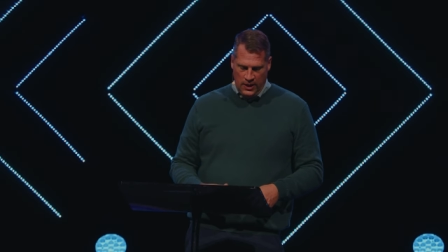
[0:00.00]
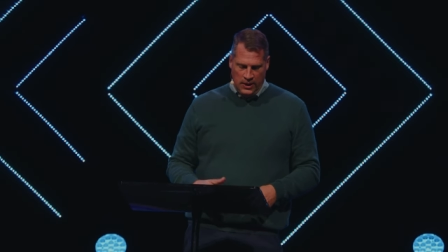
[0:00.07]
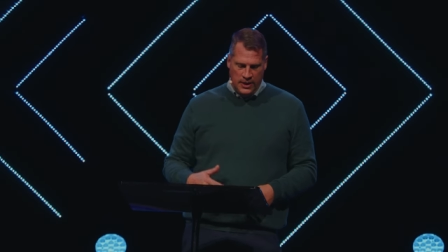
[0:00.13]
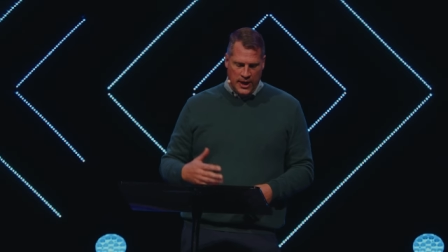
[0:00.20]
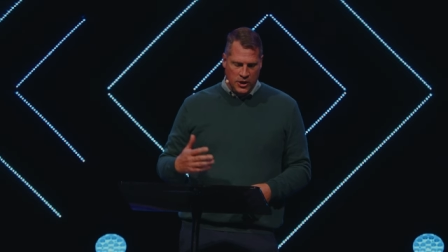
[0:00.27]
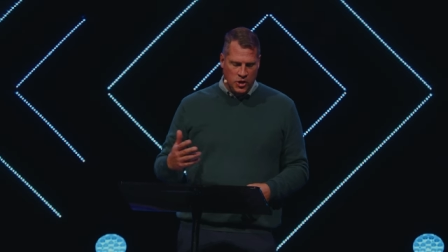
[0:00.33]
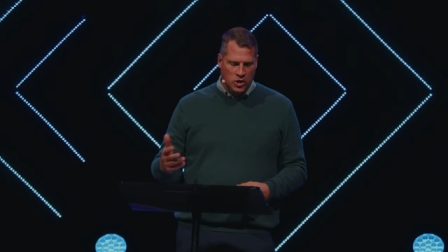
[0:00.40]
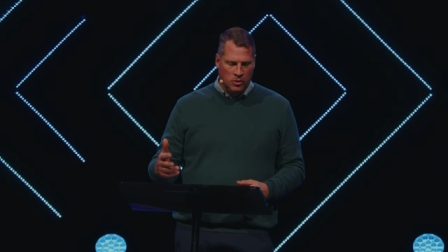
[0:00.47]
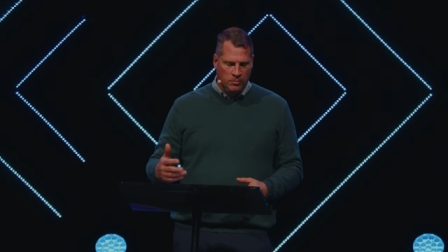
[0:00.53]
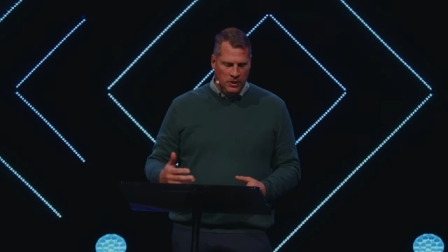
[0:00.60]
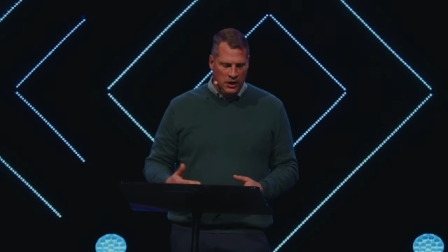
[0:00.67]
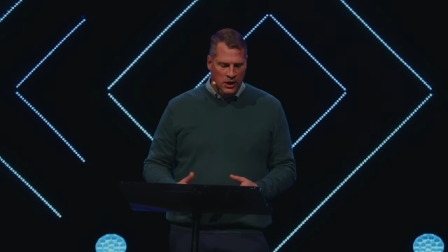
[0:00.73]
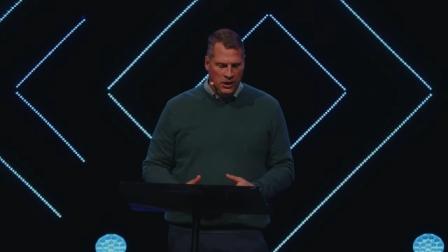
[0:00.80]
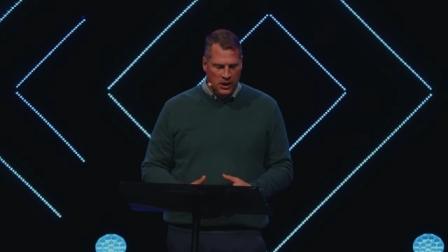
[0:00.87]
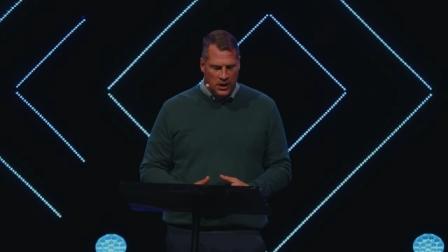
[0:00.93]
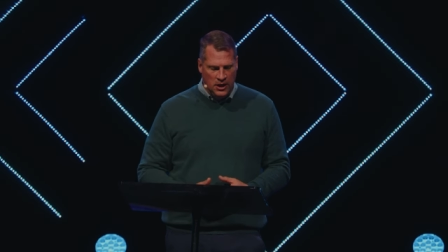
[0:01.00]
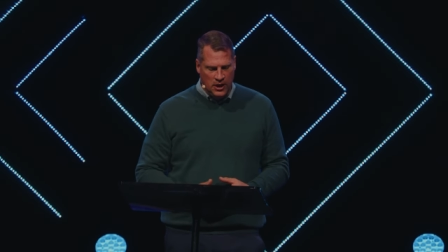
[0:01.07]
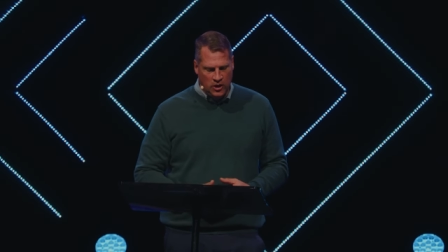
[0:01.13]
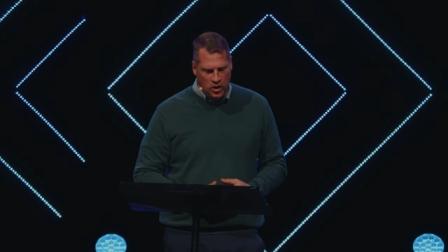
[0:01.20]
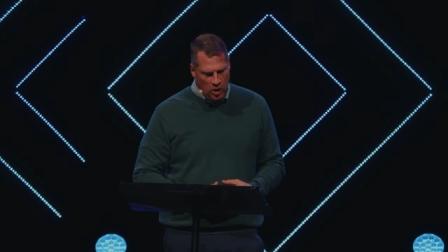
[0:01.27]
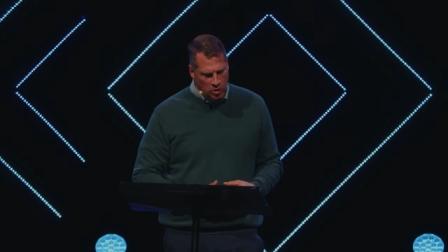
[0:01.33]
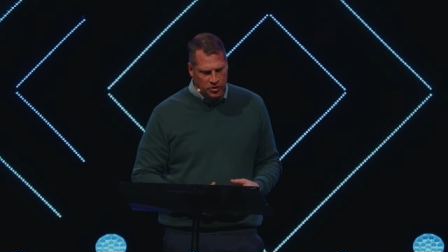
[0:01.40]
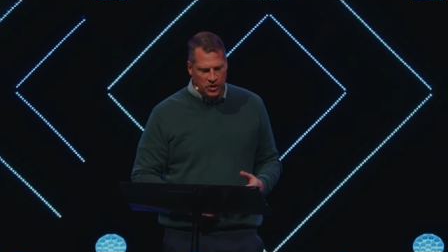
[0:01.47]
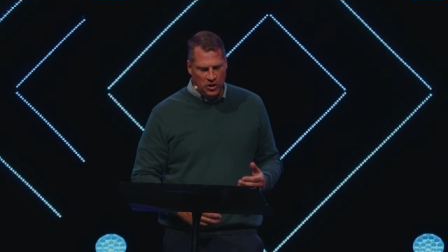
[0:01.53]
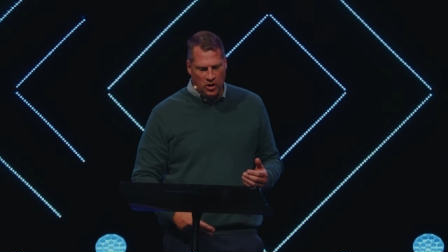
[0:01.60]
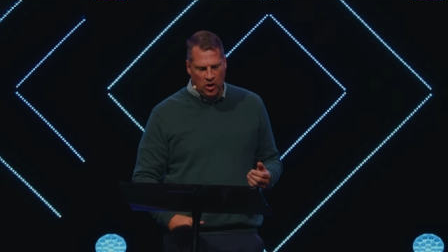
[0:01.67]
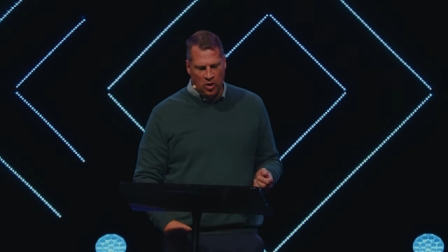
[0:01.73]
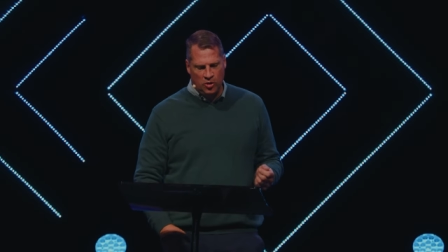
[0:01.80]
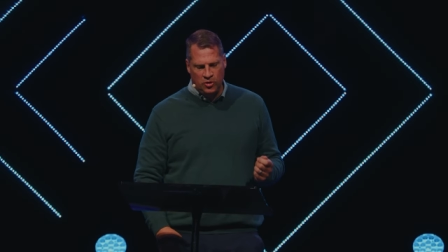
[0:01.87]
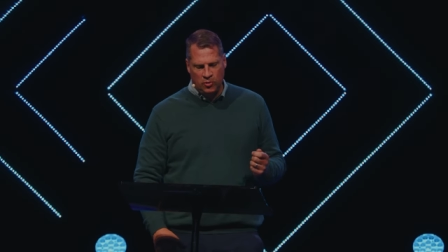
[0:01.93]
National media coast to
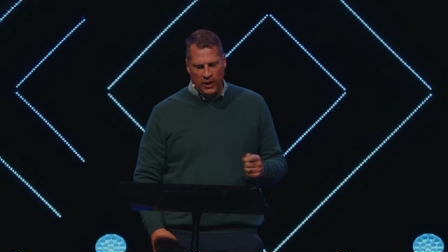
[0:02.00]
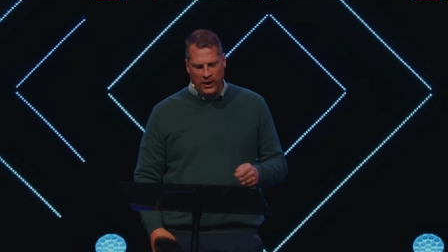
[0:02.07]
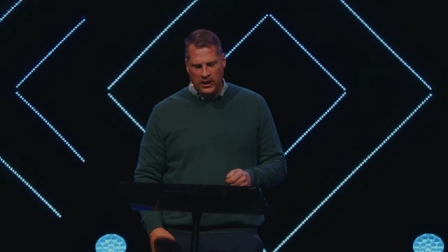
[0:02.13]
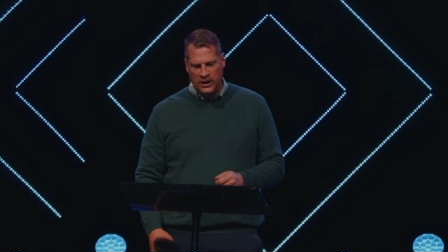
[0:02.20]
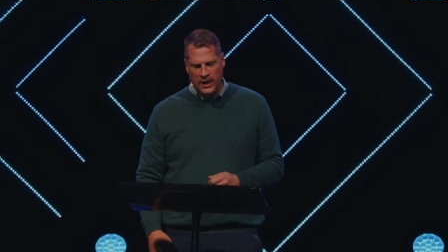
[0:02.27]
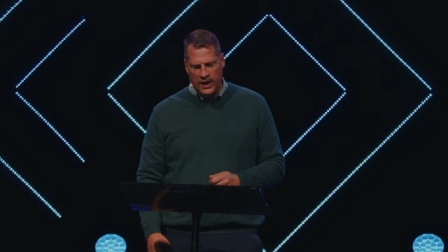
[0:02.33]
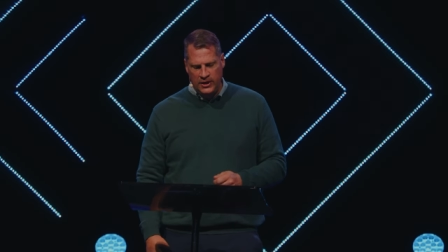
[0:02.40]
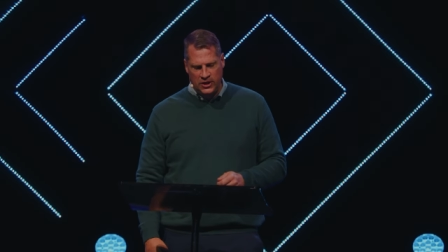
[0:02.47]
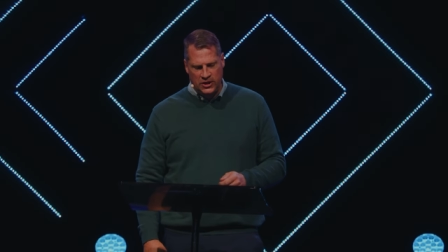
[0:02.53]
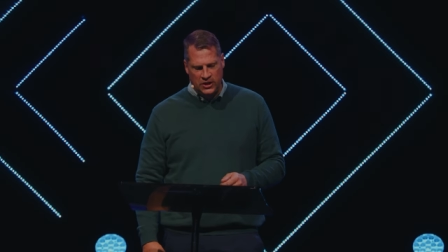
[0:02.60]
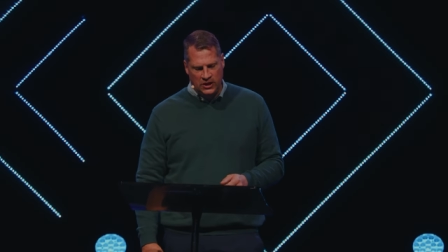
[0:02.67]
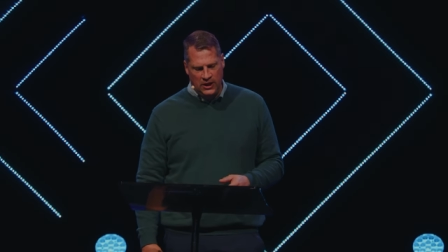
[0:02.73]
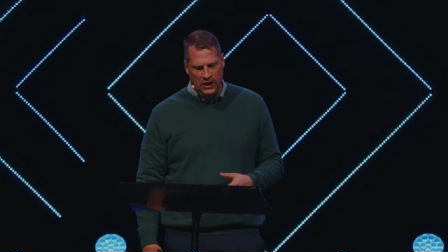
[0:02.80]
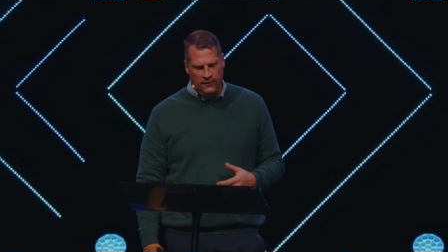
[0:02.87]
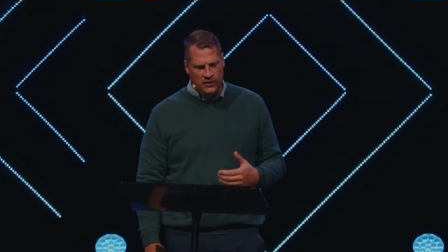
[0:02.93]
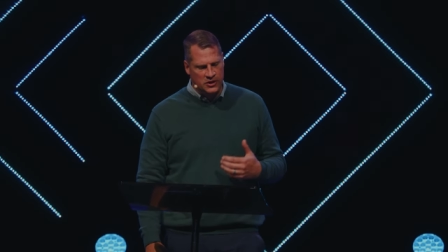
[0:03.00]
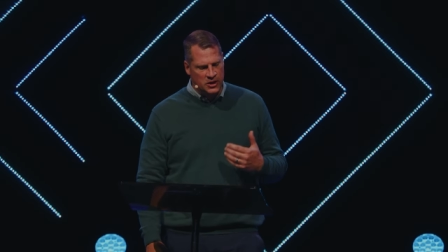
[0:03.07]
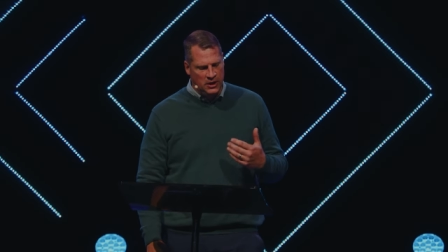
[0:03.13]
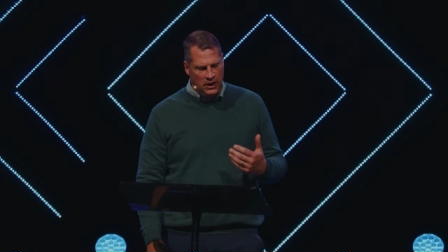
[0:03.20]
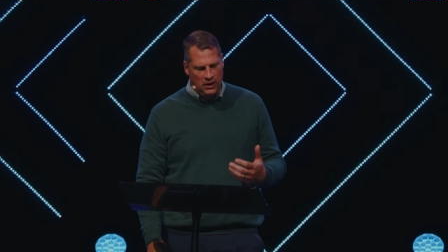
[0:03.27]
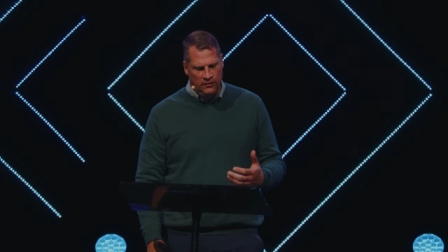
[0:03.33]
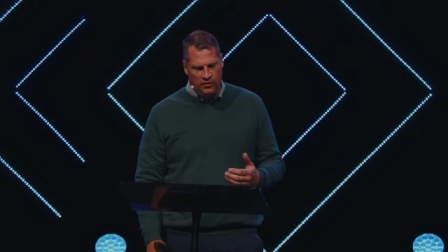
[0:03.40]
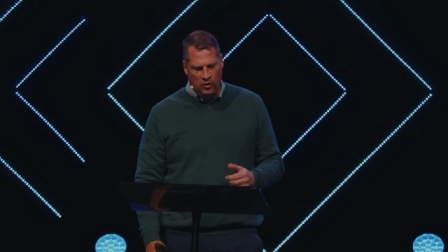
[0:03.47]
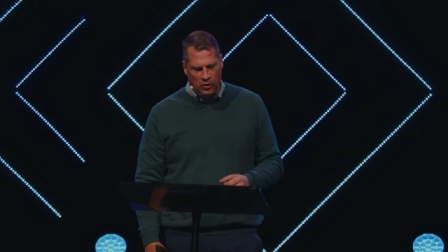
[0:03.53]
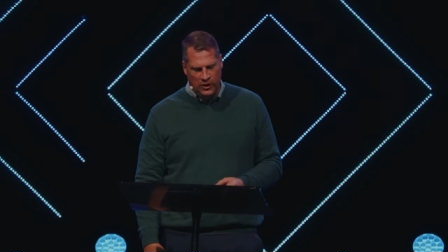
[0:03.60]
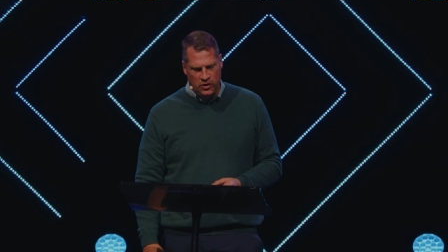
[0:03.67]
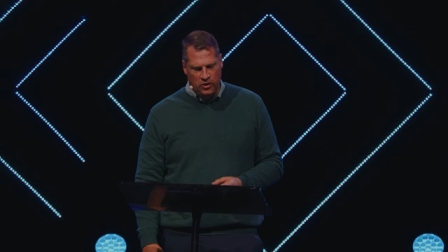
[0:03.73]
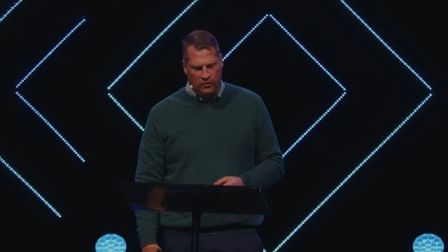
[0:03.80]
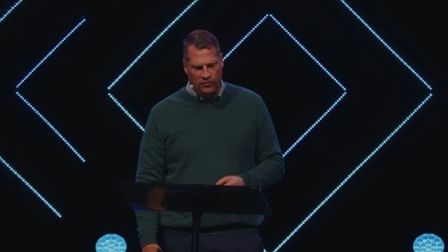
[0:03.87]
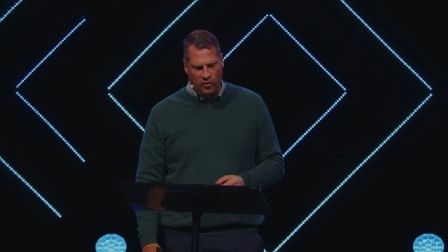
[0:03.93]
coast recognizes Steve as an
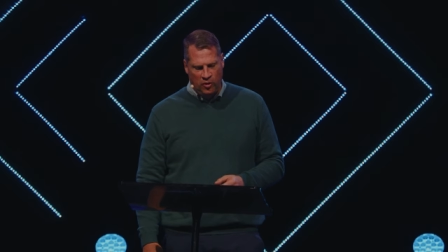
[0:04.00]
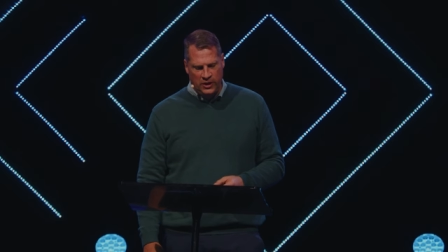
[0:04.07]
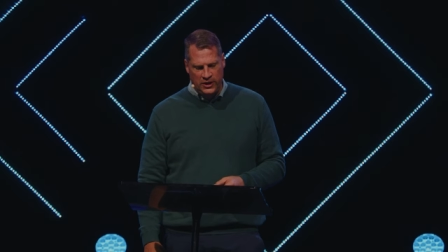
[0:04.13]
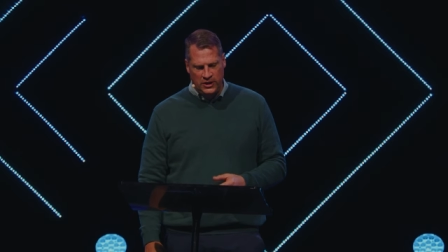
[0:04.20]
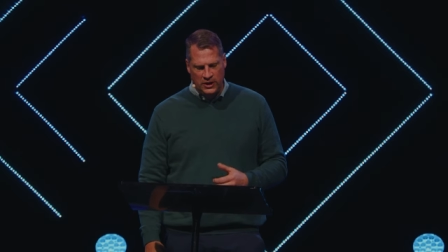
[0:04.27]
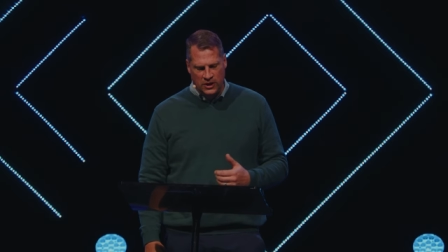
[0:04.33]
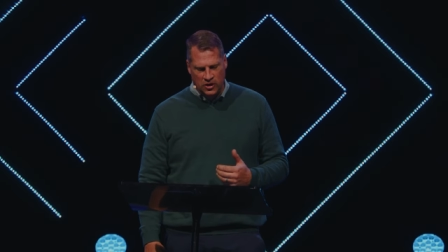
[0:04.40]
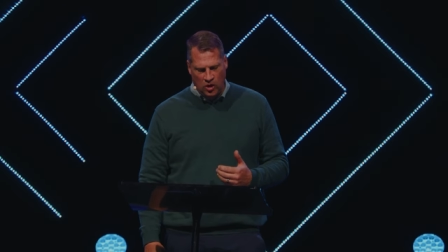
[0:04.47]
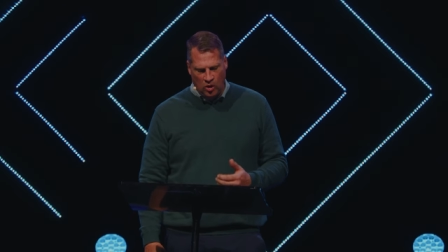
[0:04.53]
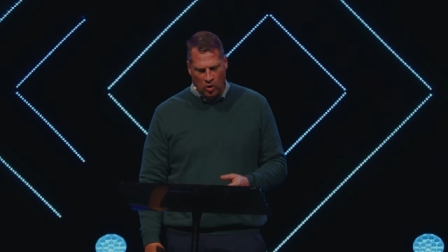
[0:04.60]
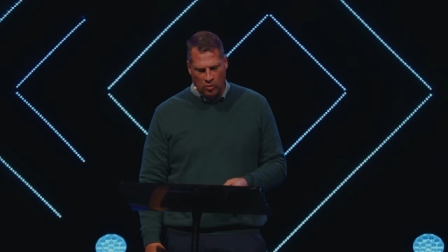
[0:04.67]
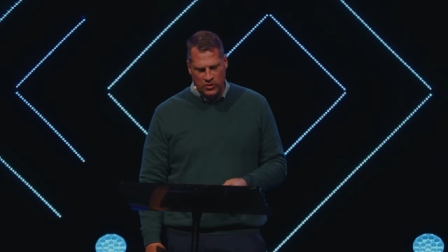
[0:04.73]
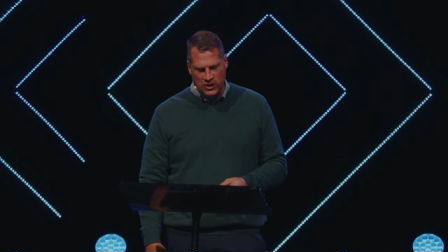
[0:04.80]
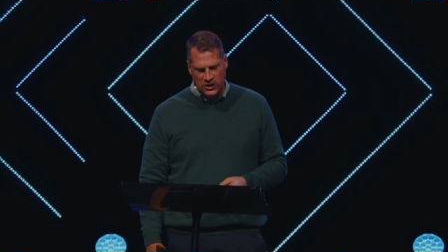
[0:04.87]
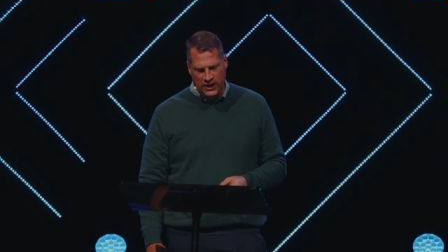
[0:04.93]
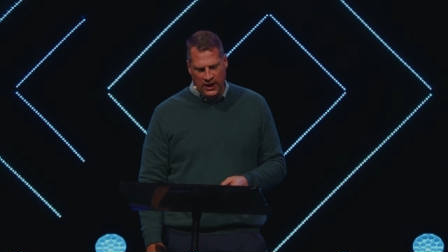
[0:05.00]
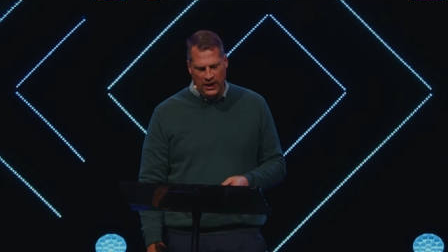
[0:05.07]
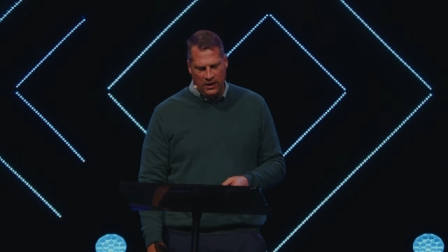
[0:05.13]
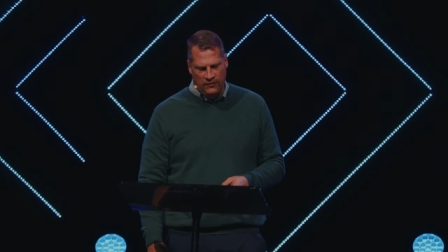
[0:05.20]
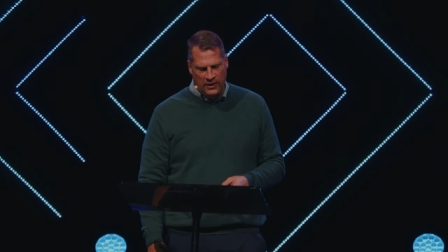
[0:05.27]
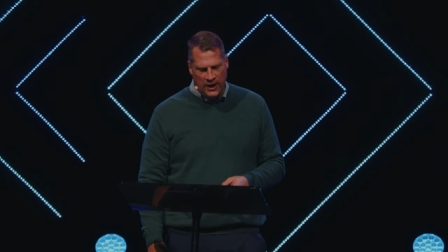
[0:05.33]
influential voice in his home state of